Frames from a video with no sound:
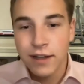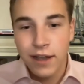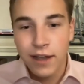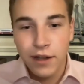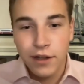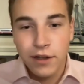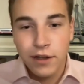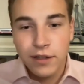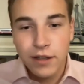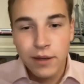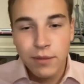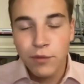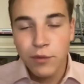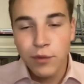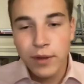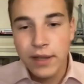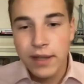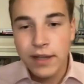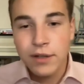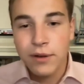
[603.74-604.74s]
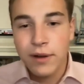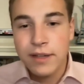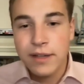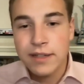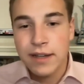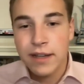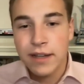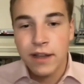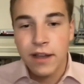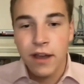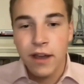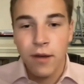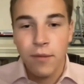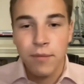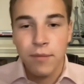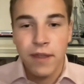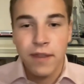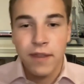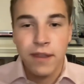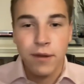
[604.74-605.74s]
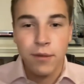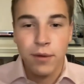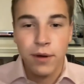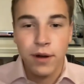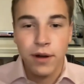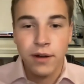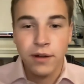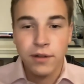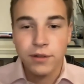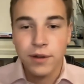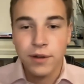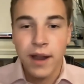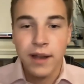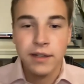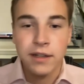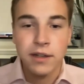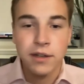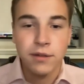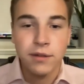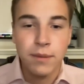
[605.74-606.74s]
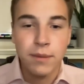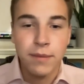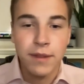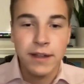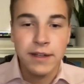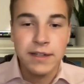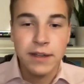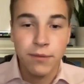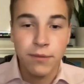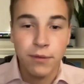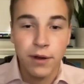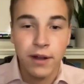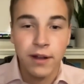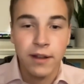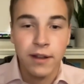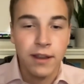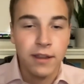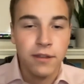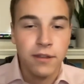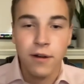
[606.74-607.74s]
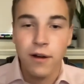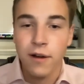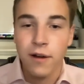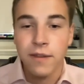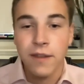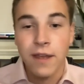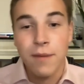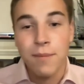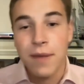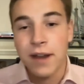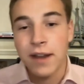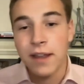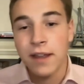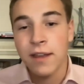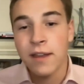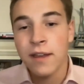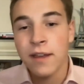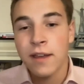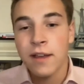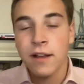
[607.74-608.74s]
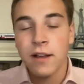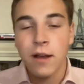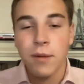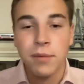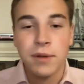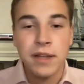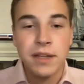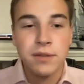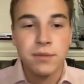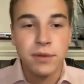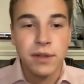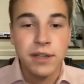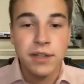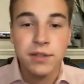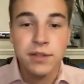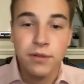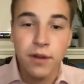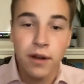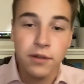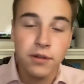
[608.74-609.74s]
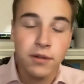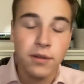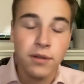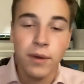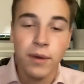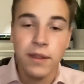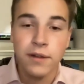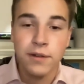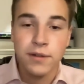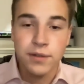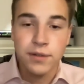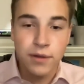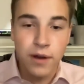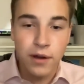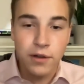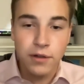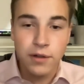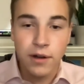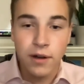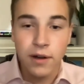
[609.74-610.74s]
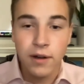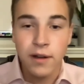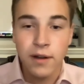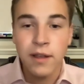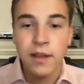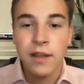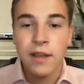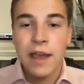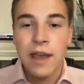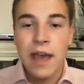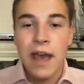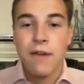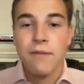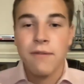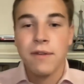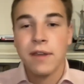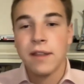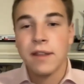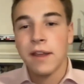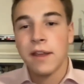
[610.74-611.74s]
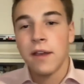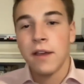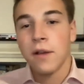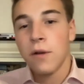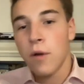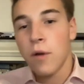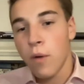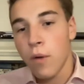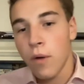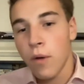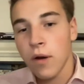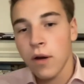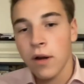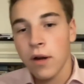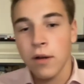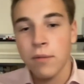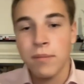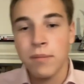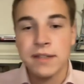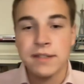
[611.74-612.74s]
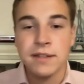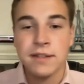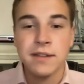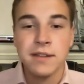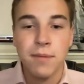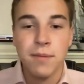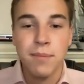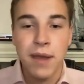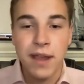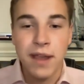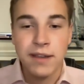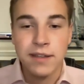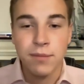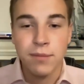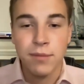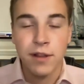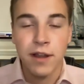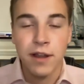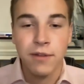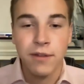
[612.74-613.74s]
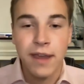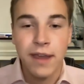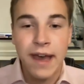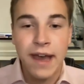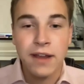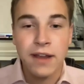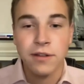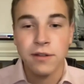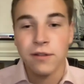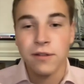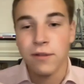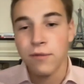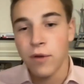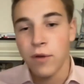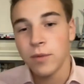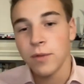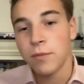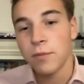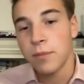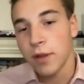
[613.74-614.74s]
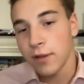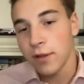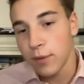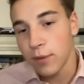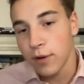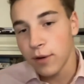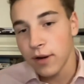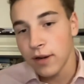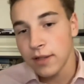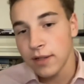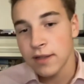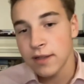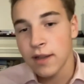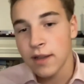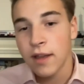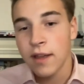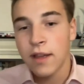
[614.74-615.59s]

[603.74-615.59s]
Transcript: it just seemed really interesting um, that they were trying to do something different. Like there aren't that many companies really structured the way they're structured, having like a core business that pays them a lot of cash in the form of billboards,